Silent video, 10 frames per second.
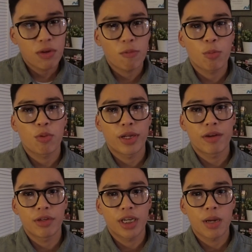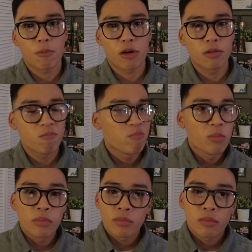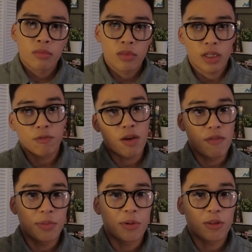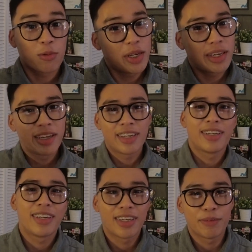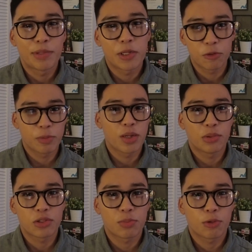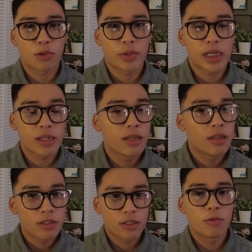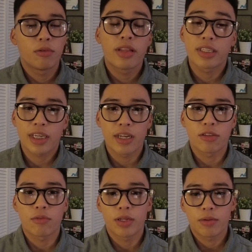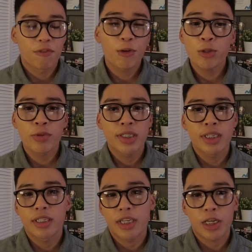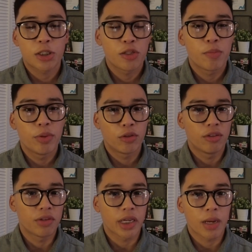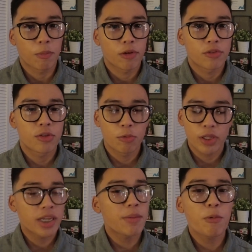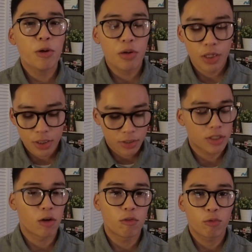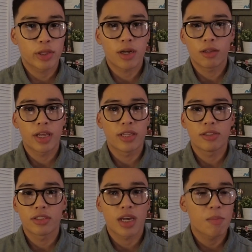if you have a pretty heavy camera, like a 5D Mark III, it'll be able to support the weight. So let's get into it. The first reason is actually the build of the camera. So the camera itself, without a lens,